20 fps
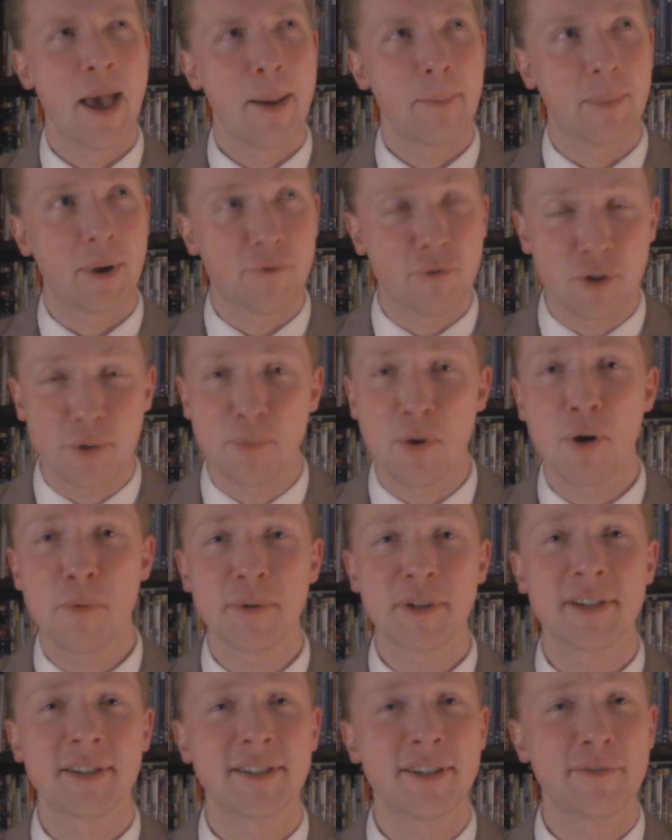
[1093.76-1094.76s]
But for the
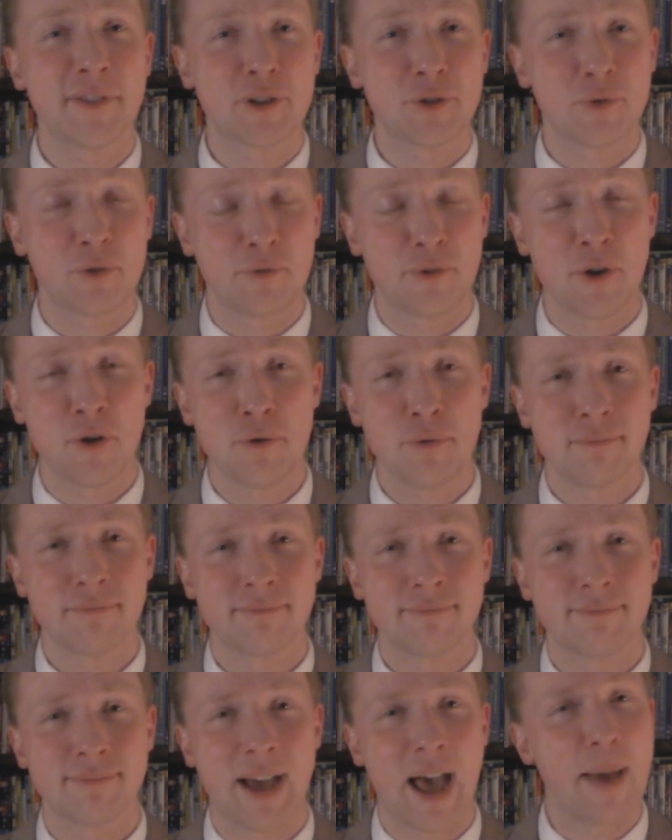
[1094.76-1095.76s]
purposes of this review,
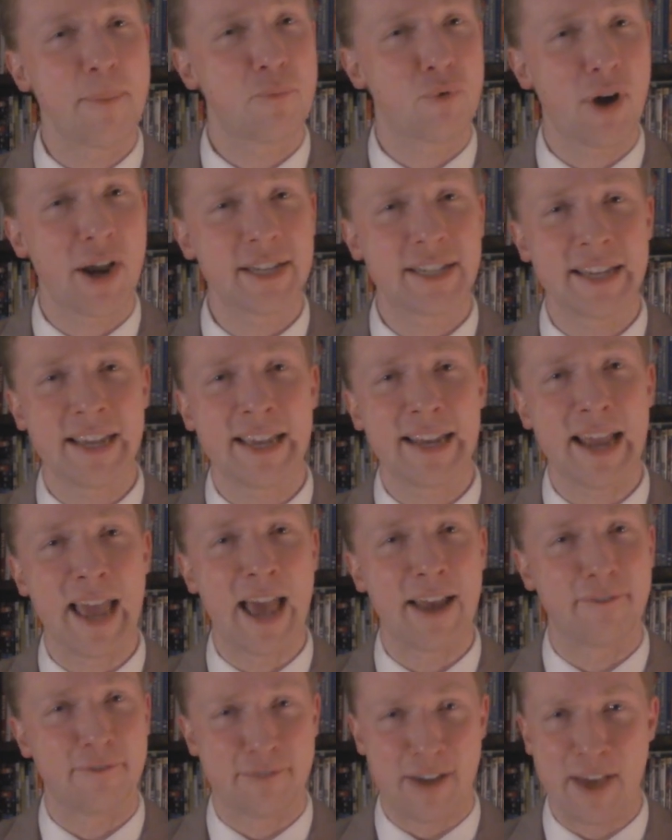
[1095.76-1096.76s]
I'm pricing it
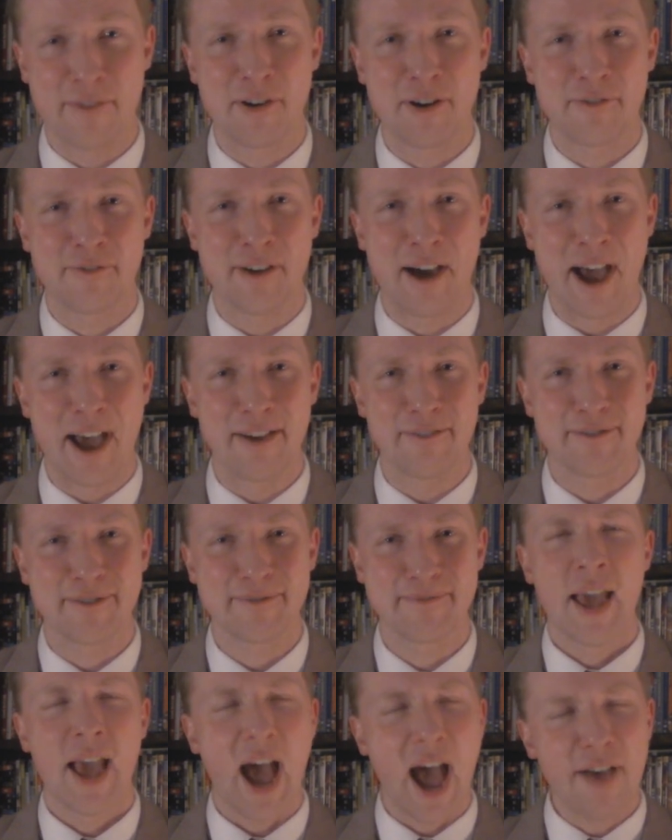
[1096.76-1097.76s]
at 5 out of 5.
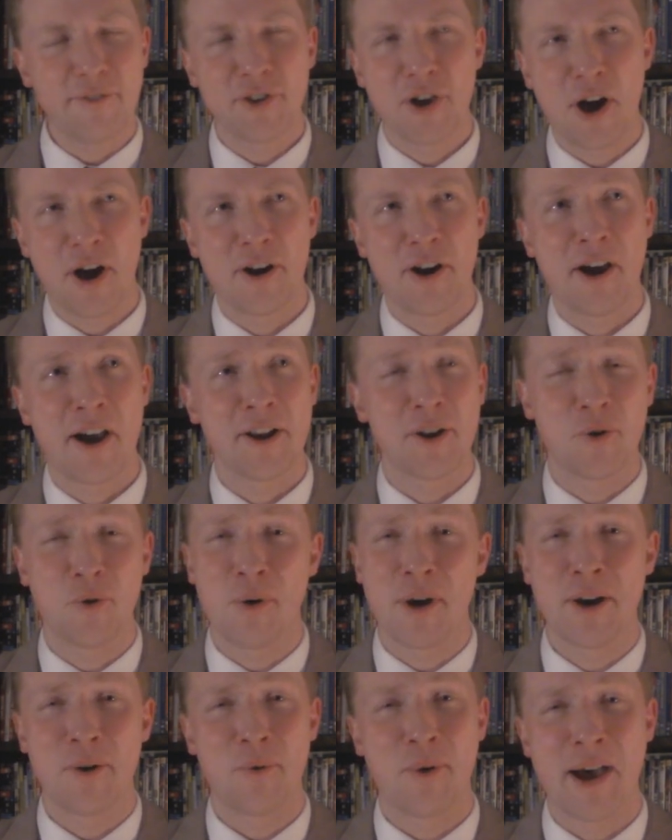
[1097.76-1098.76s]
I've gone on
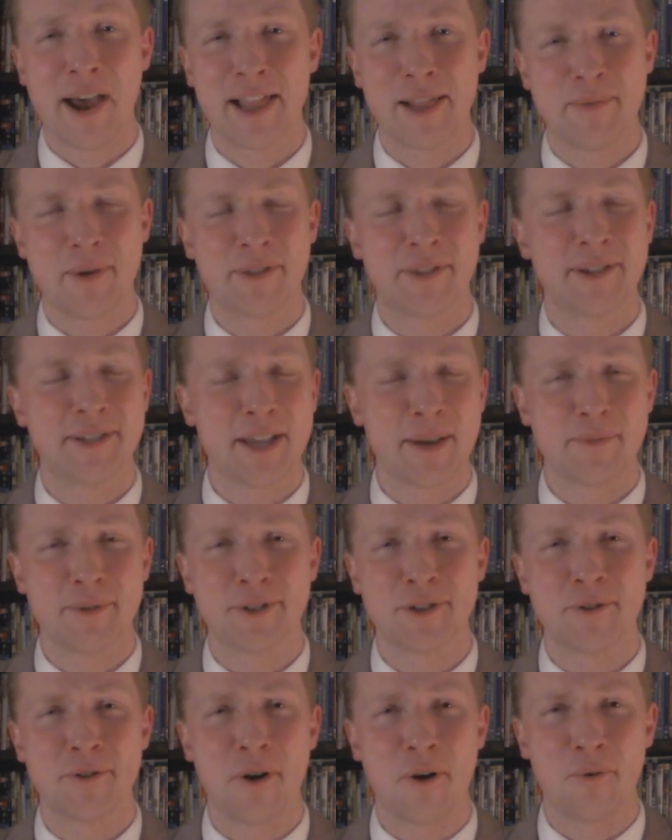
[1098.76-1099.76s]
quite a while about this
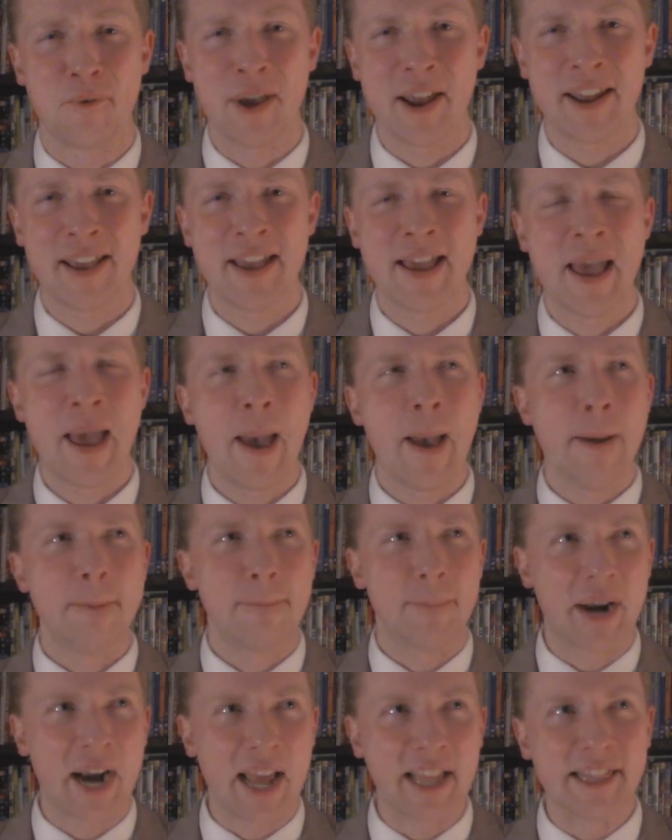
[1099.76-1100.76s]
episode already,
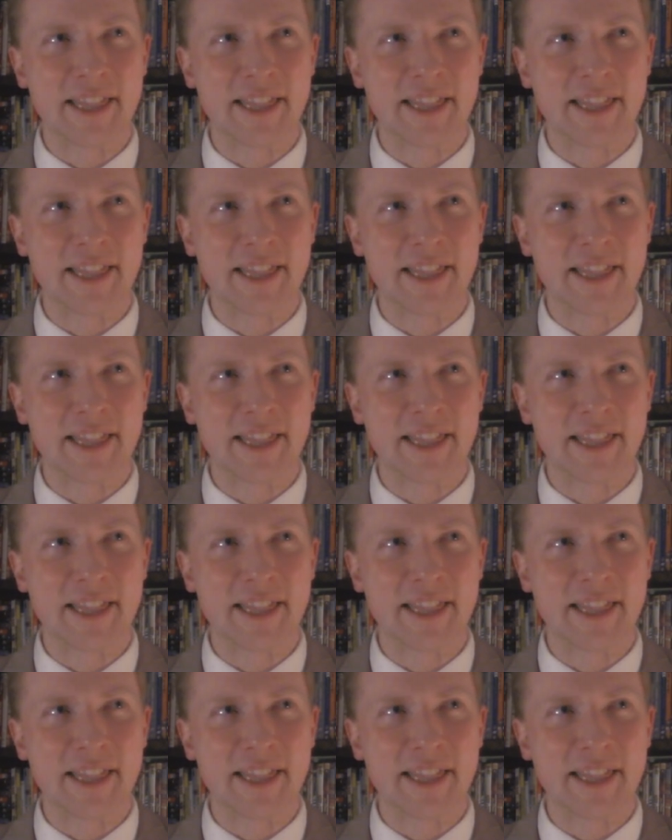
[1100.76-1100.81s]
but I